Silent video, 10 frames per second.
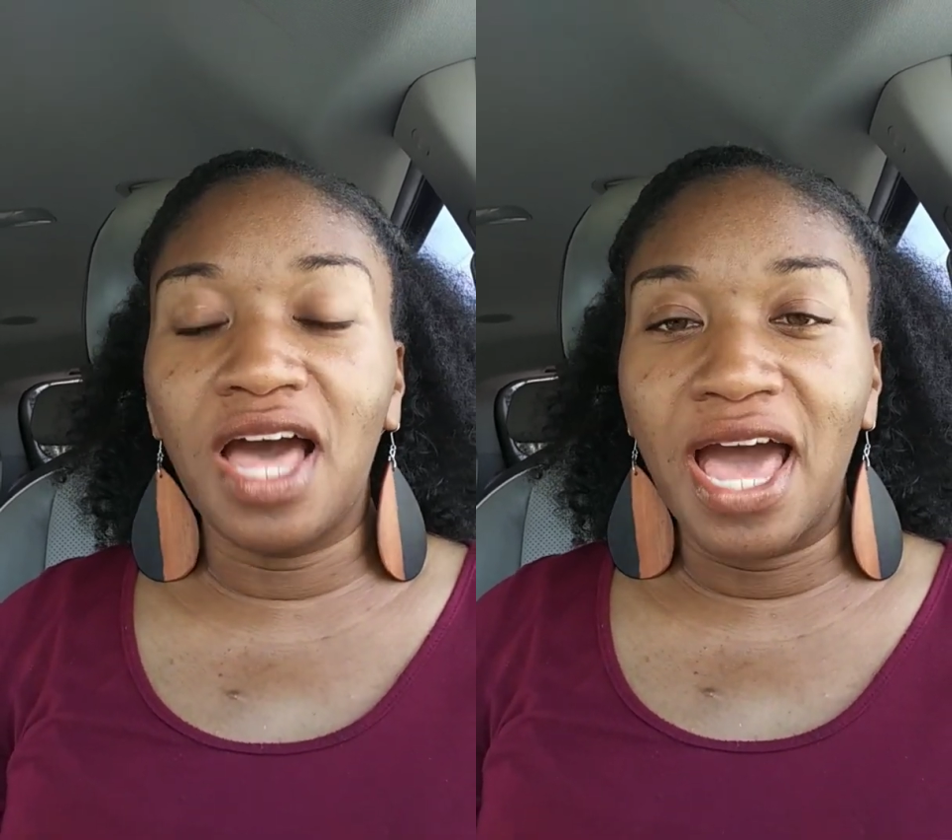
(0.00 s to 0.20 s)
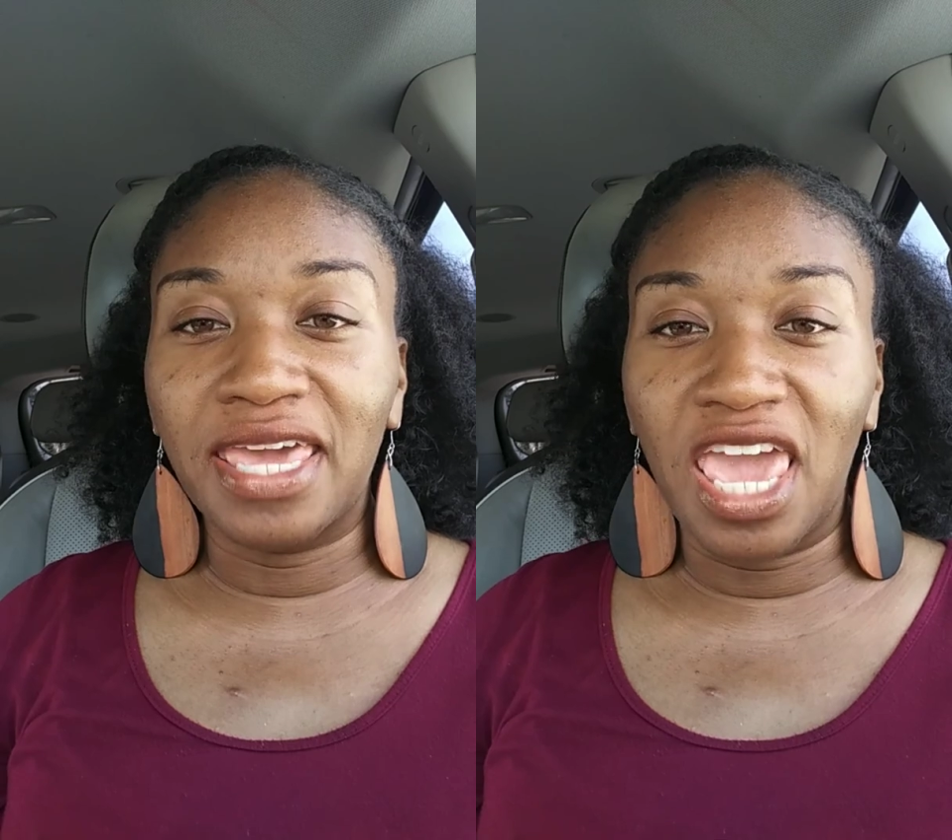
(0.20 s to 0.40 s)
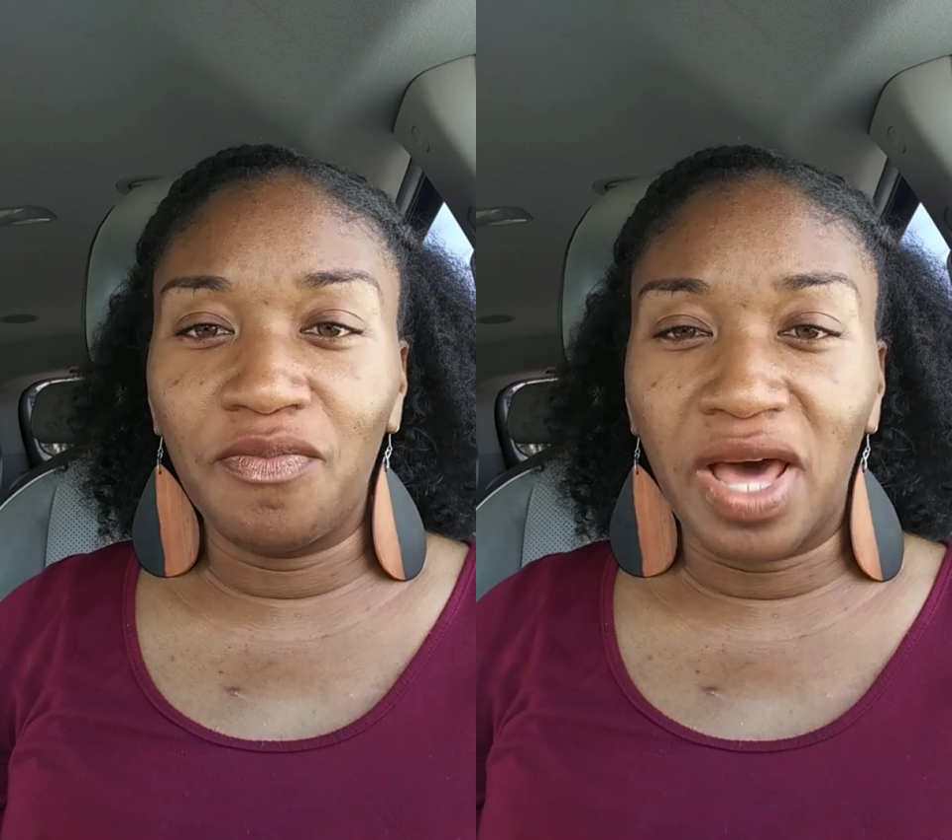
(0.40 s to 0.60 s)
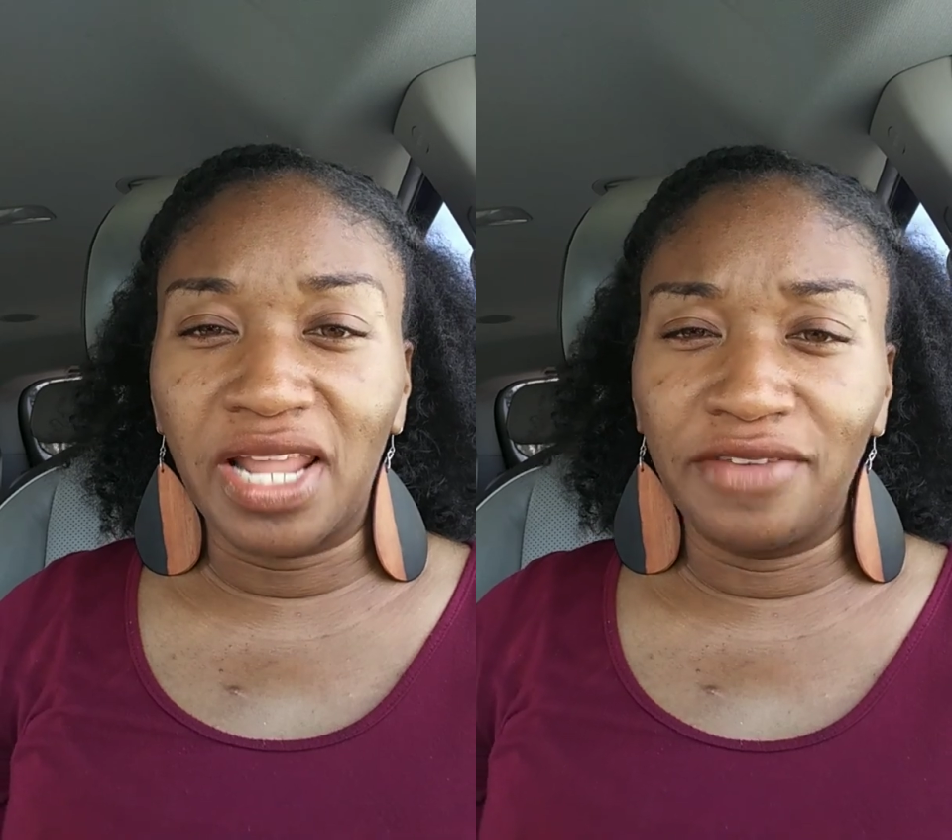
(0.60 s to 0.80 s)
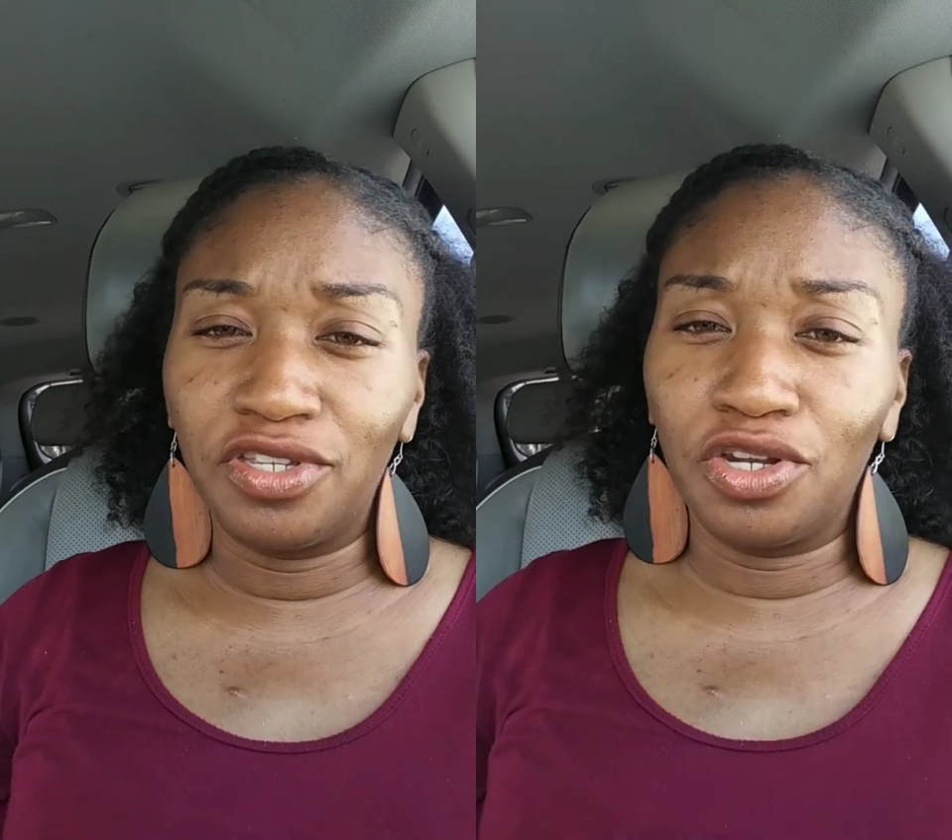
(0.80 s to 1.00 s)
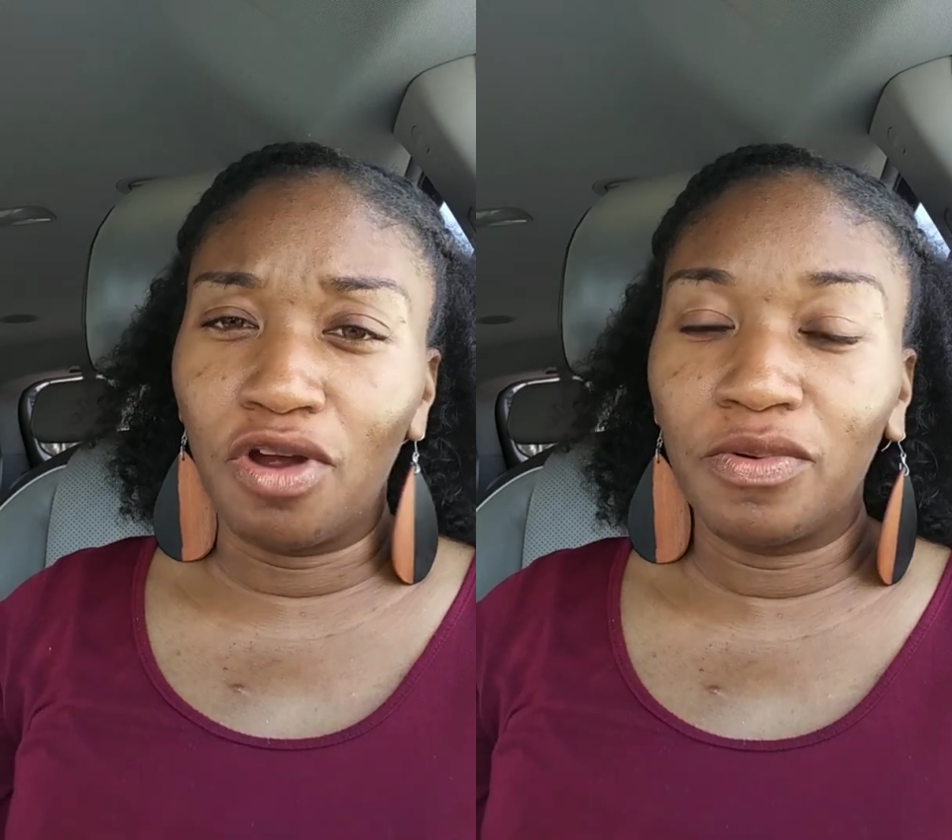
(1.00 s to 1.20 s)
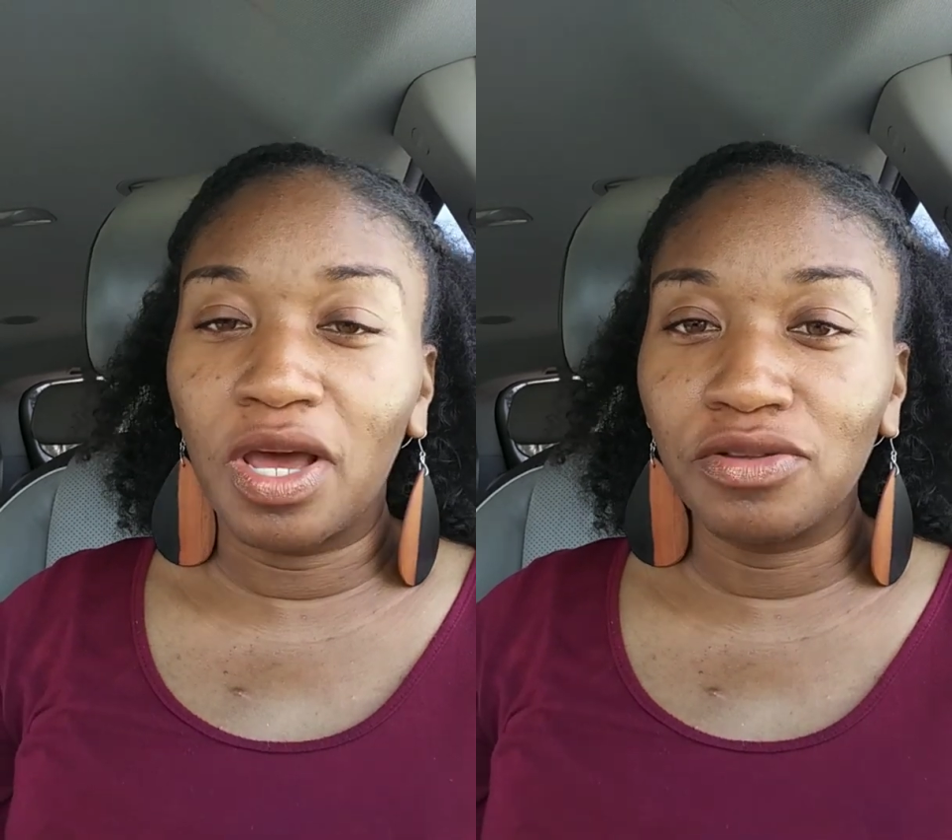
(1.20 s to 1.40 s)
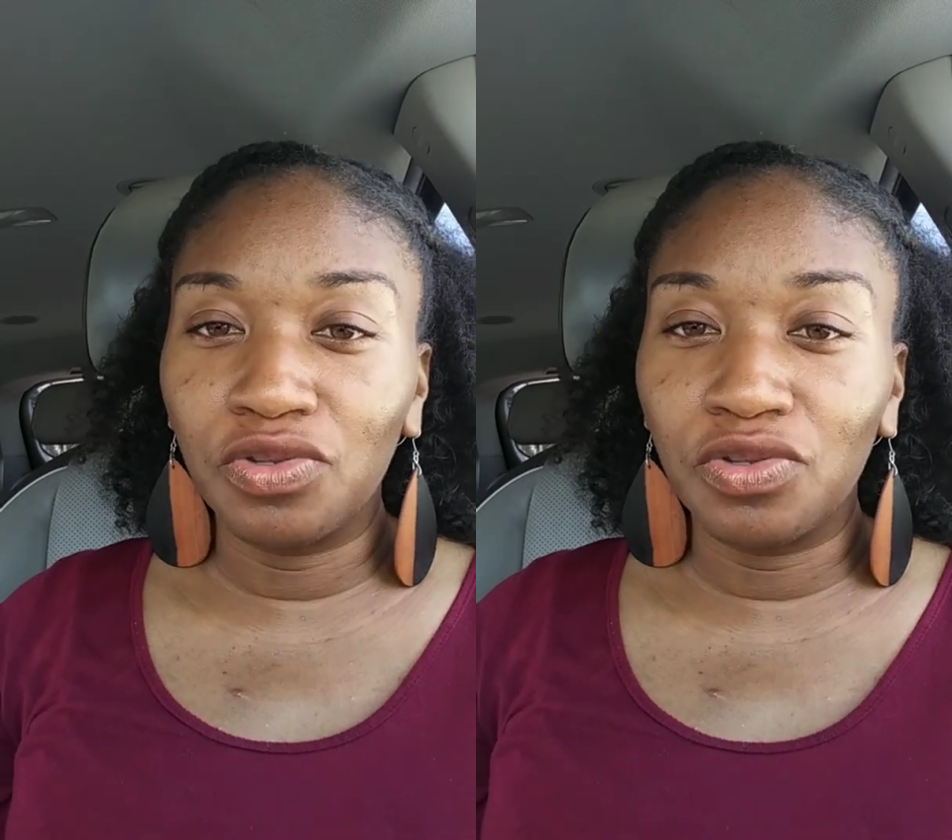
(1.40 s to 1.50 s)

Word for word: I gave my life to the Lord when I was